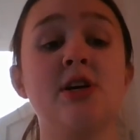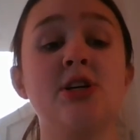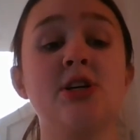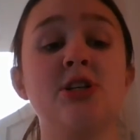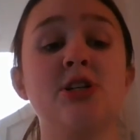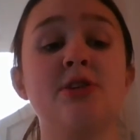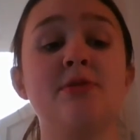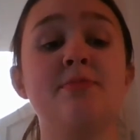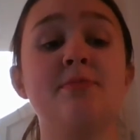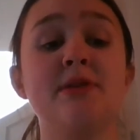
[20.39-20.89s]

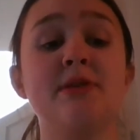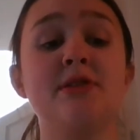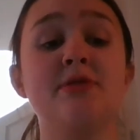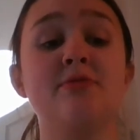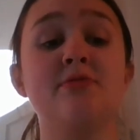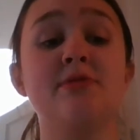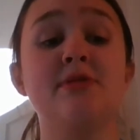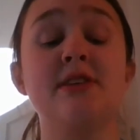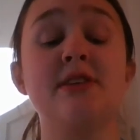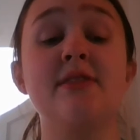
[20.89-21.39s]
She had been
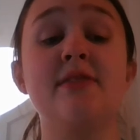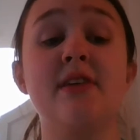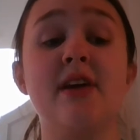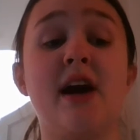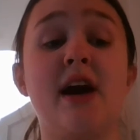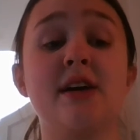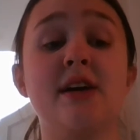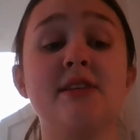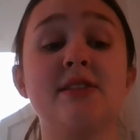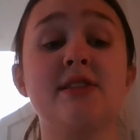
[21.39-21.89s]
receiving
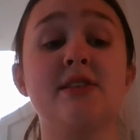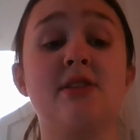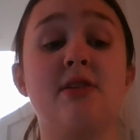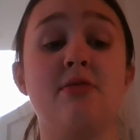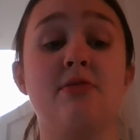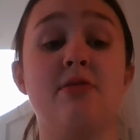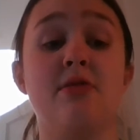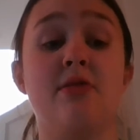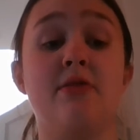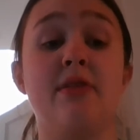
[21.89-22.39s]

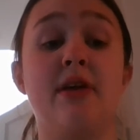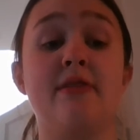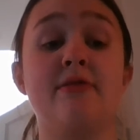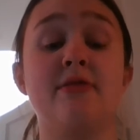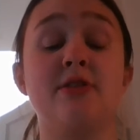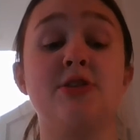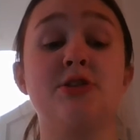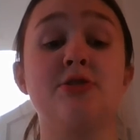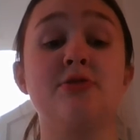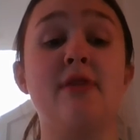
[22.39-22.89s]
oxycodone
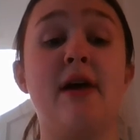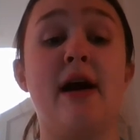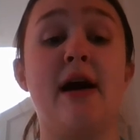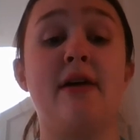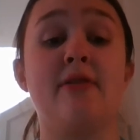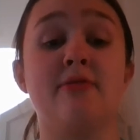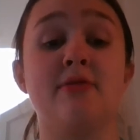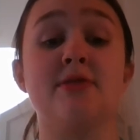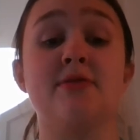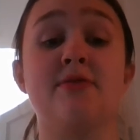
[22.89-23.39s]
every 2
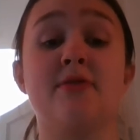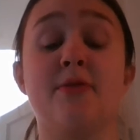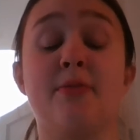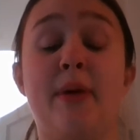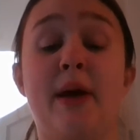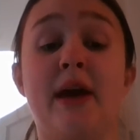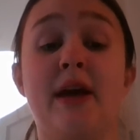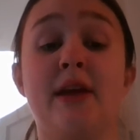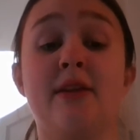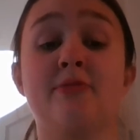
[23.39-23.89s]
hours for
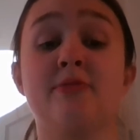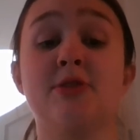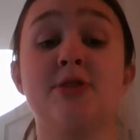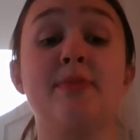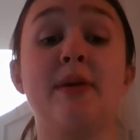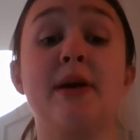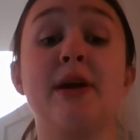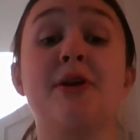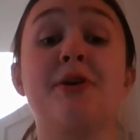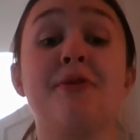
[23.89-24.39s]
pain, which
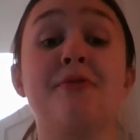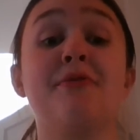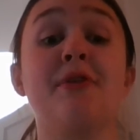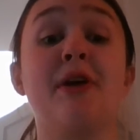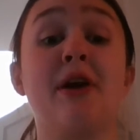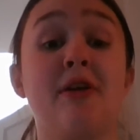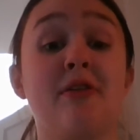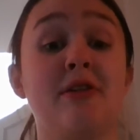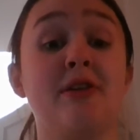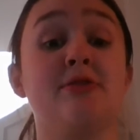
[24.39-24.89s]
made her
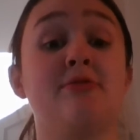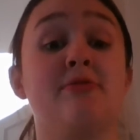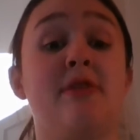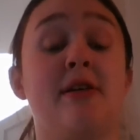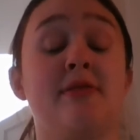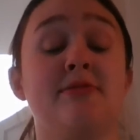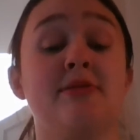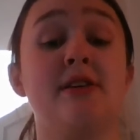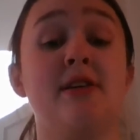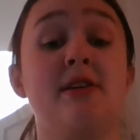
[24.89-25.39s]
very
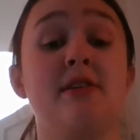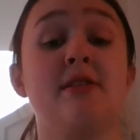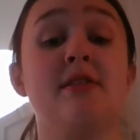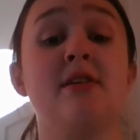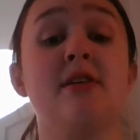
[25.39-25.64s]
drowsy.